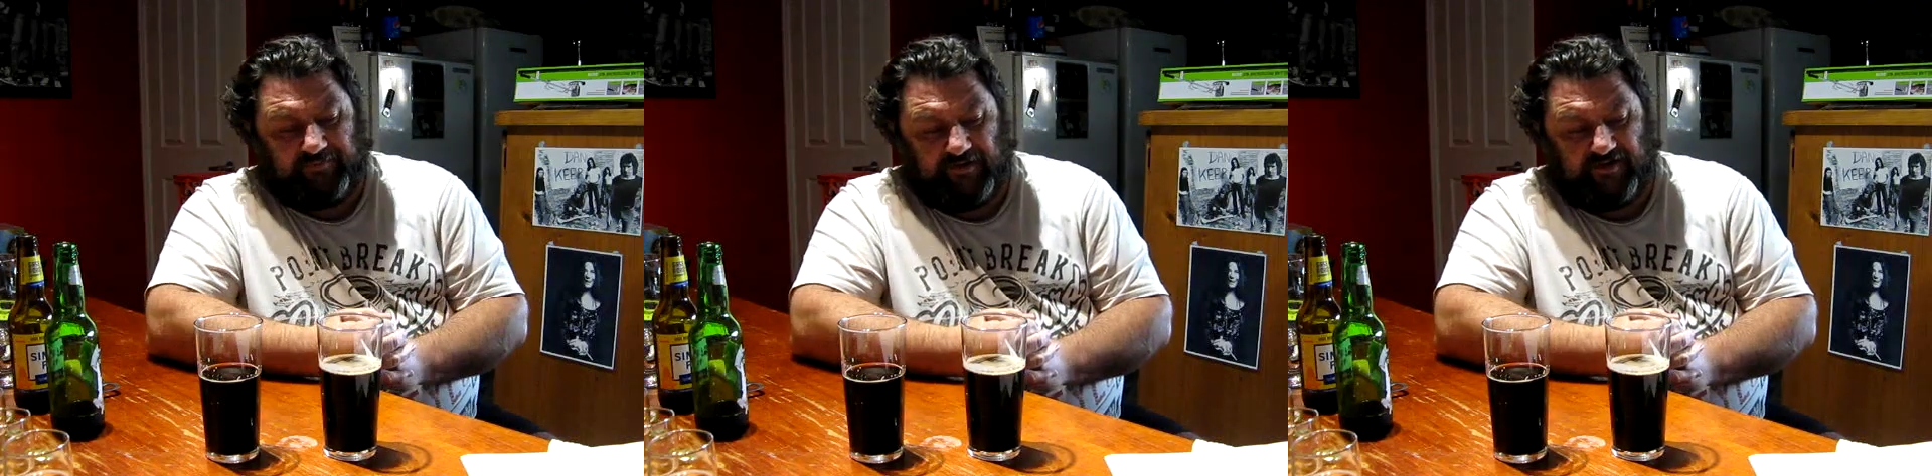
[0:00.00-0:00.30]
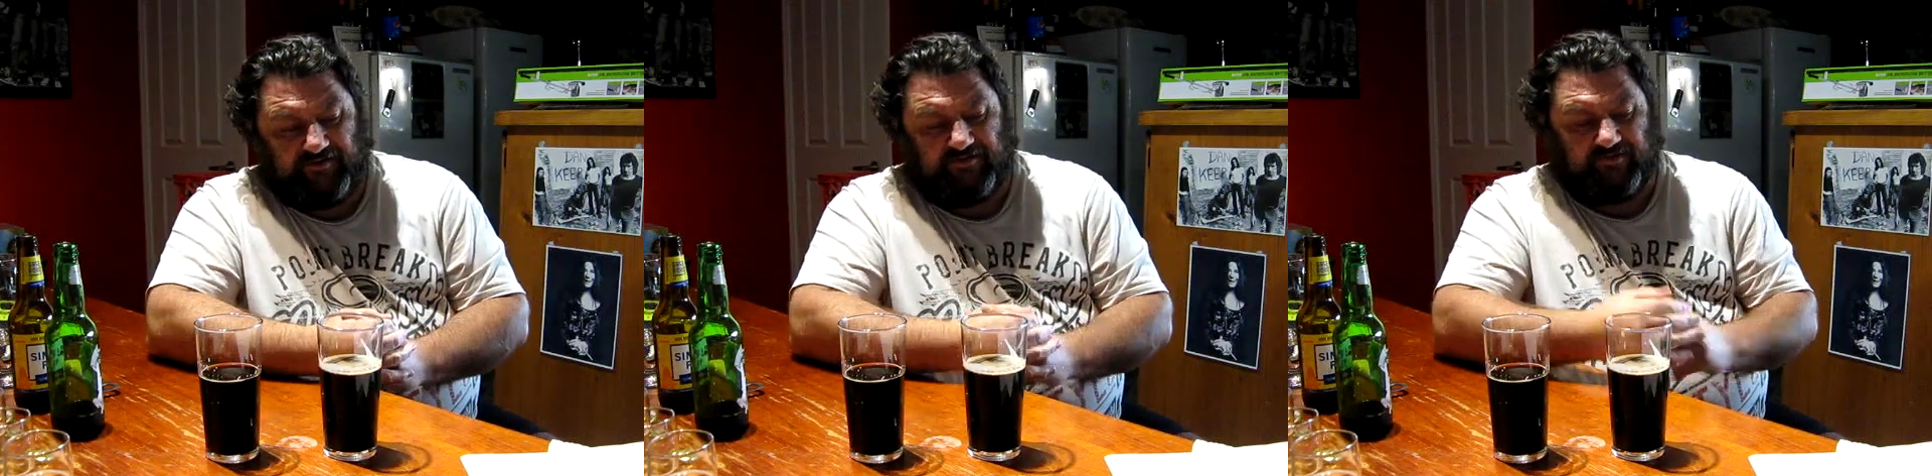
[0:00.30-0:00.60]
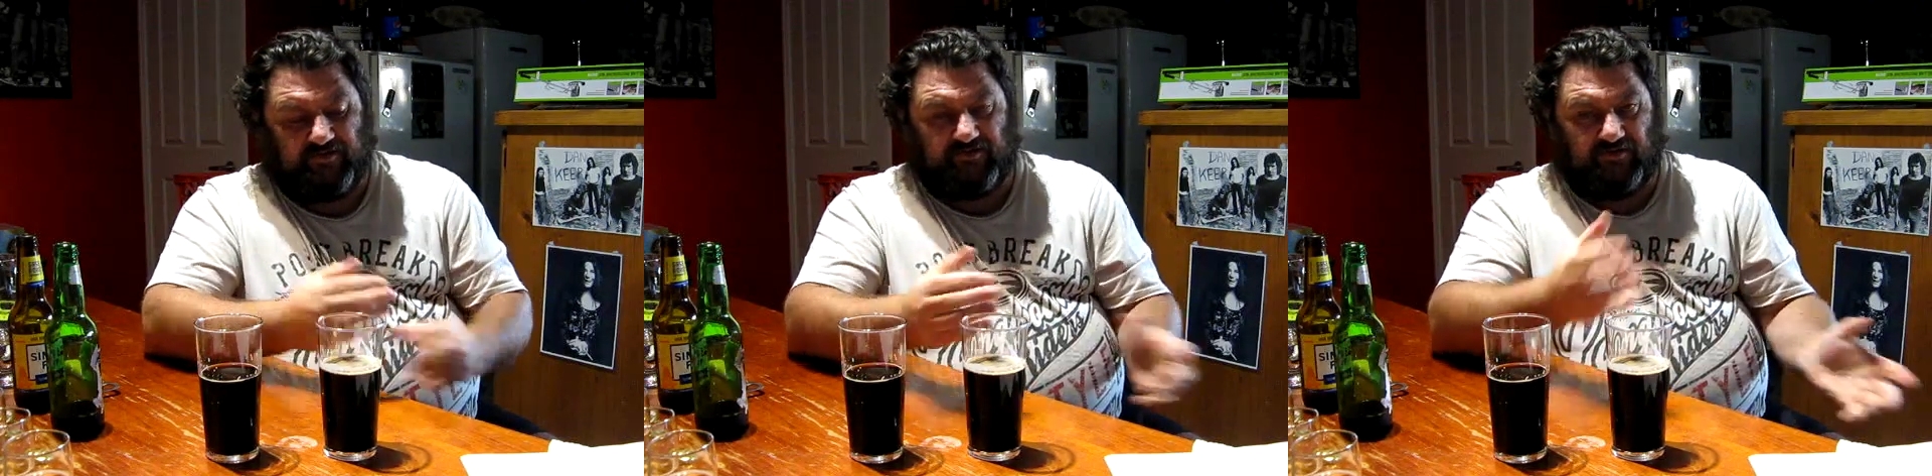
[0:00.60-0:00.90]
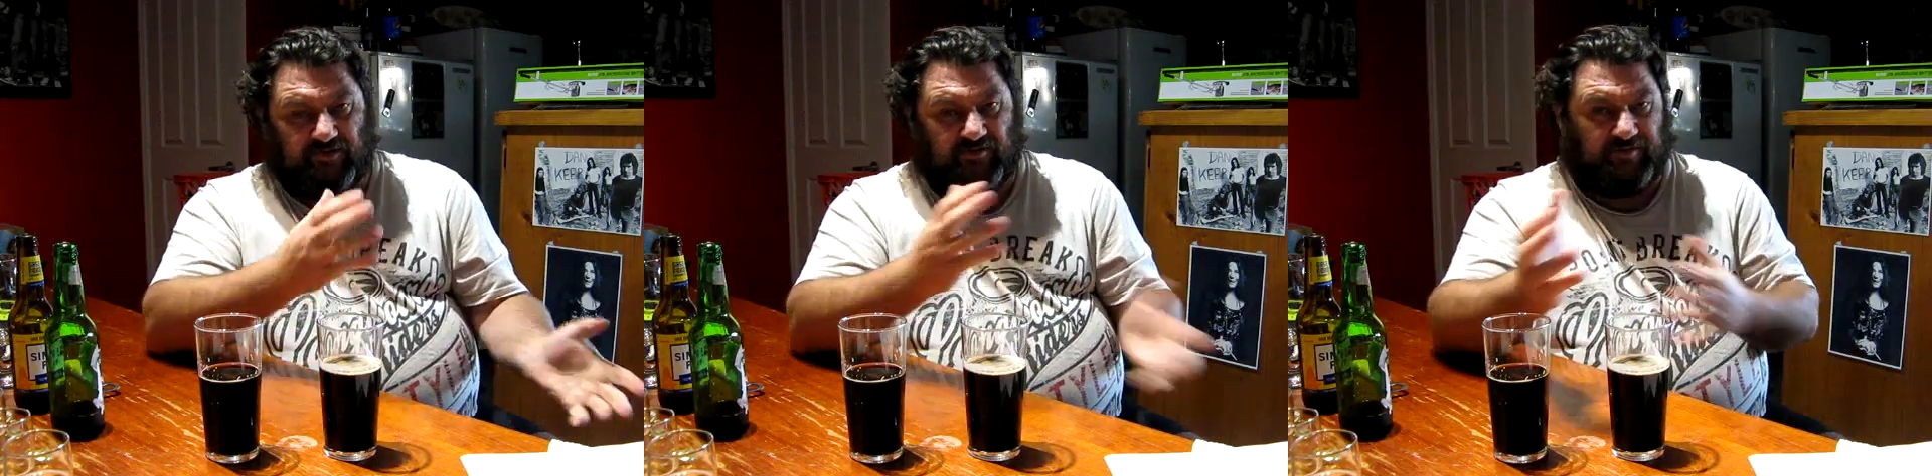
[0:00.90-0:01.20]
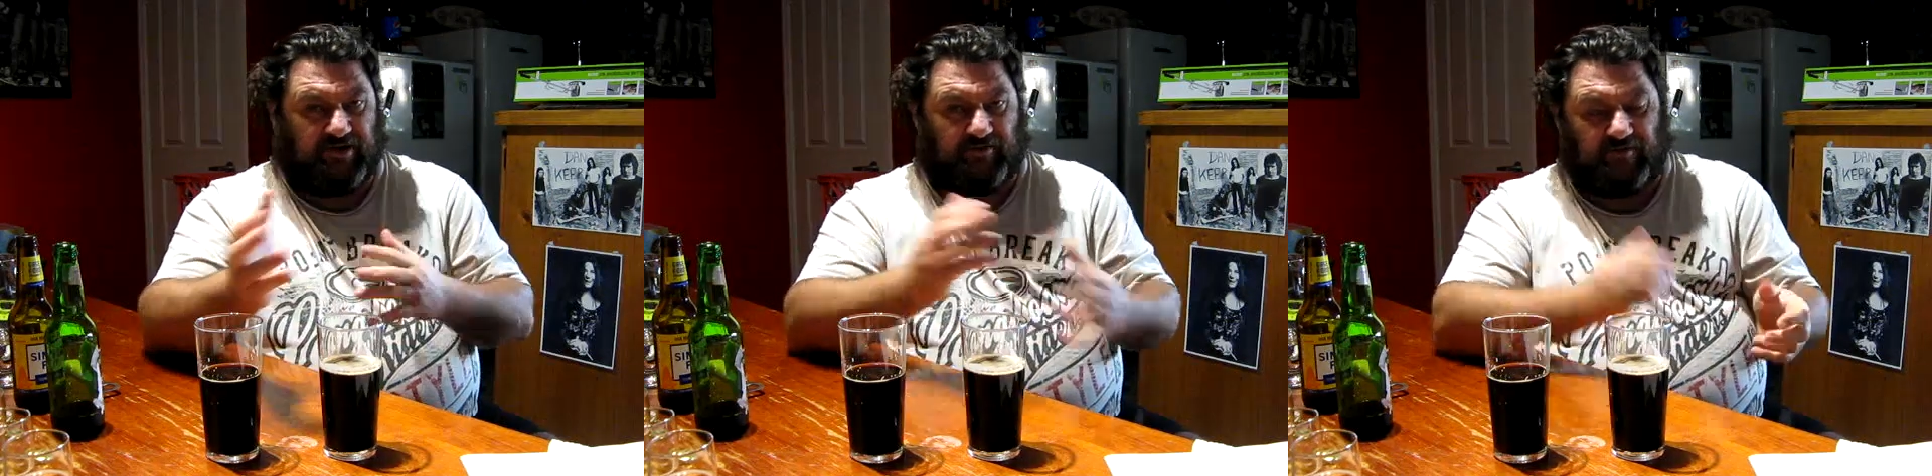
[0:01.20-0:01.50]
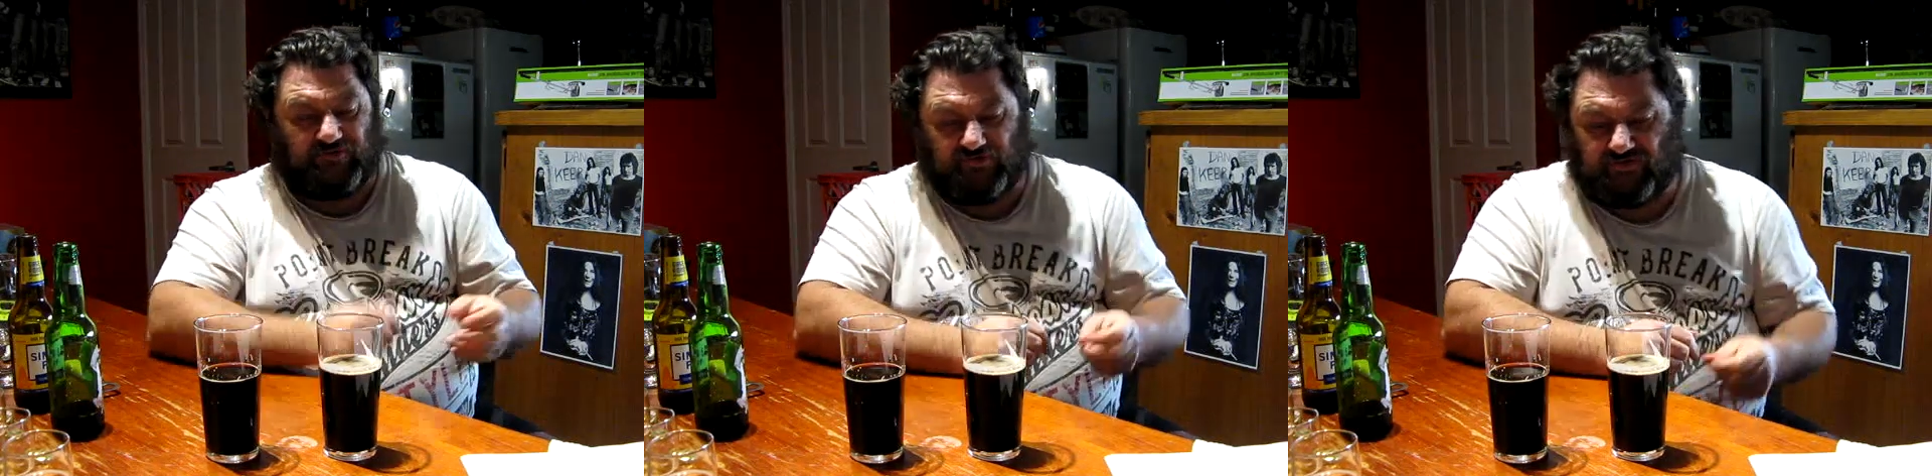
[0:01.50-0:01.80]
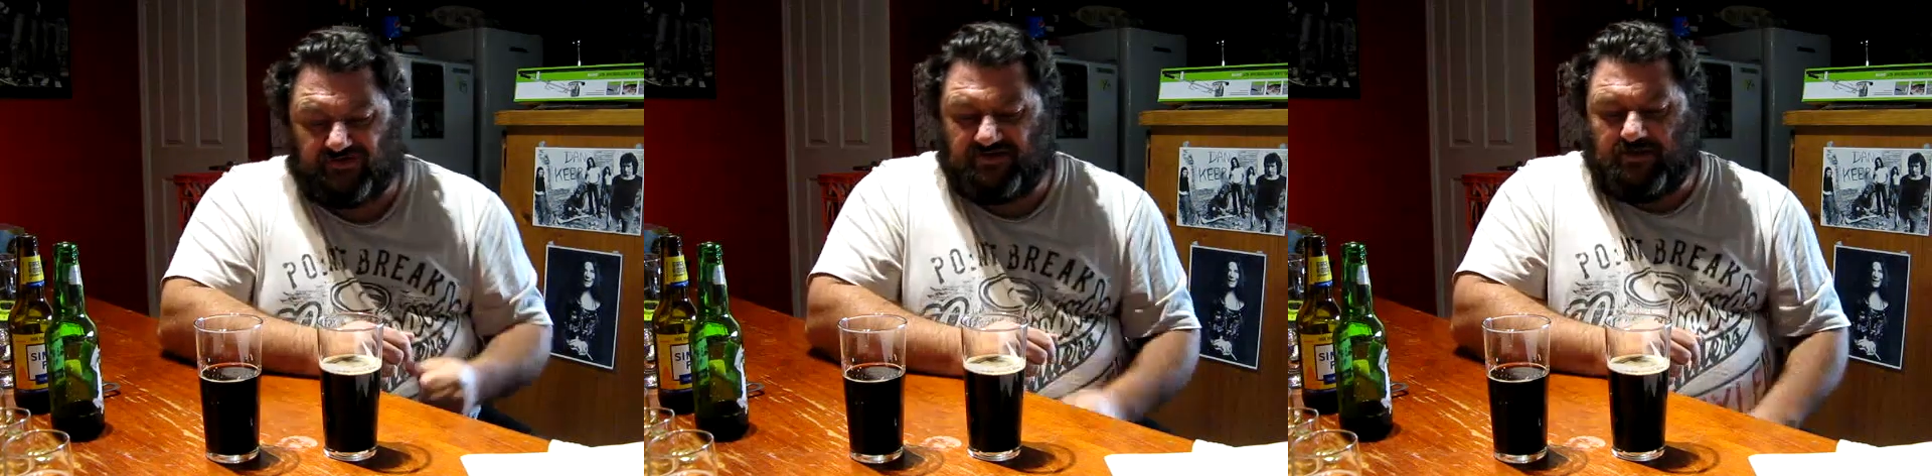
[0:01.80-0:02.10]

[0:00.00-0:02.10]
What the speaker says: as certainly not compared to other sugars.